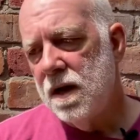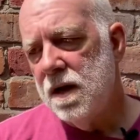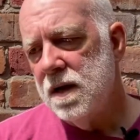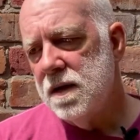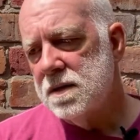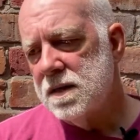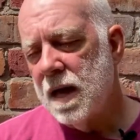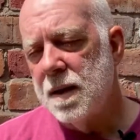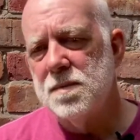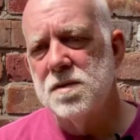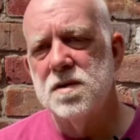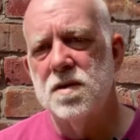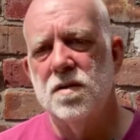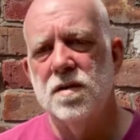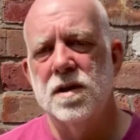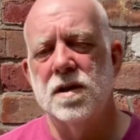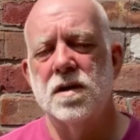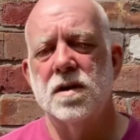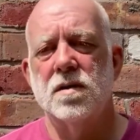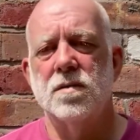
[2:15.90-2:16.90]
absolutely
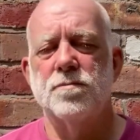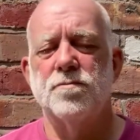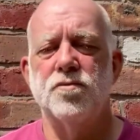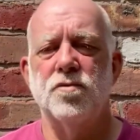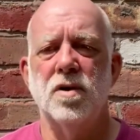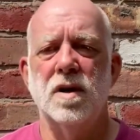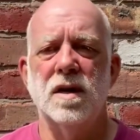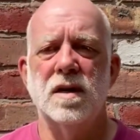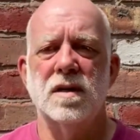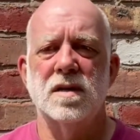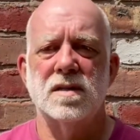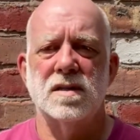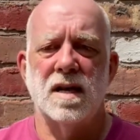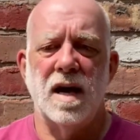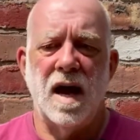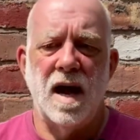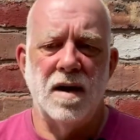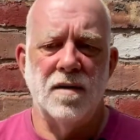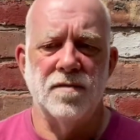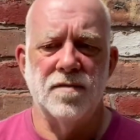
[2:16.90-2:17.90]
brilliant to
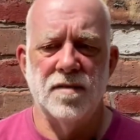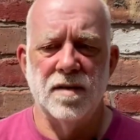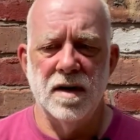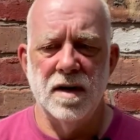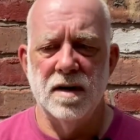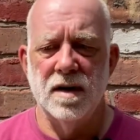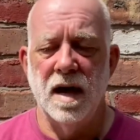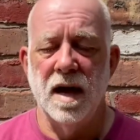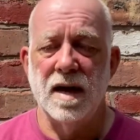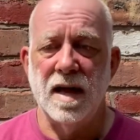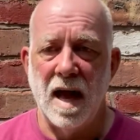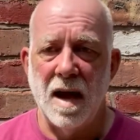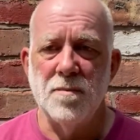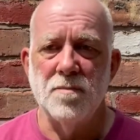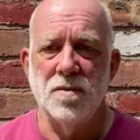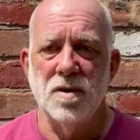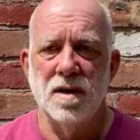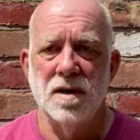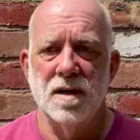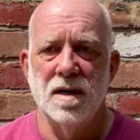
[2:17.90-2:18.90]
have a
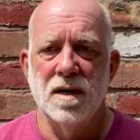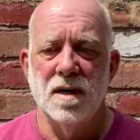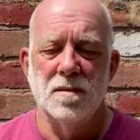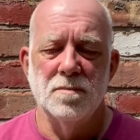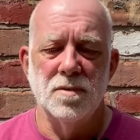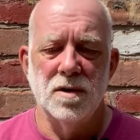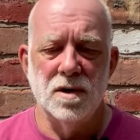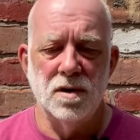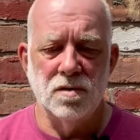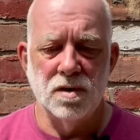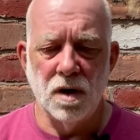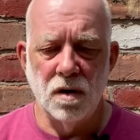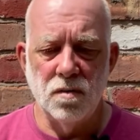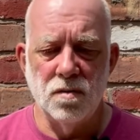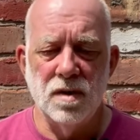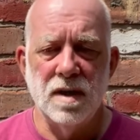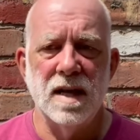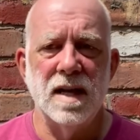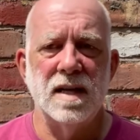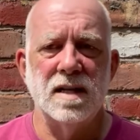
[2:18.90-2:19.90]
camera, but you don't
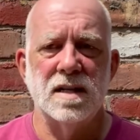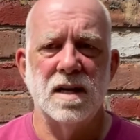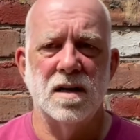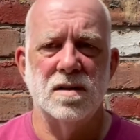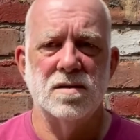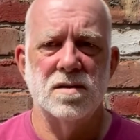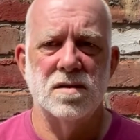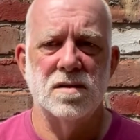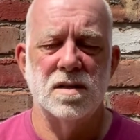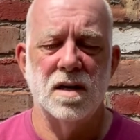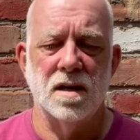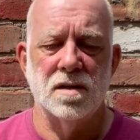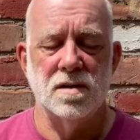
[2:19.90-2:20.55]
need tons and tons.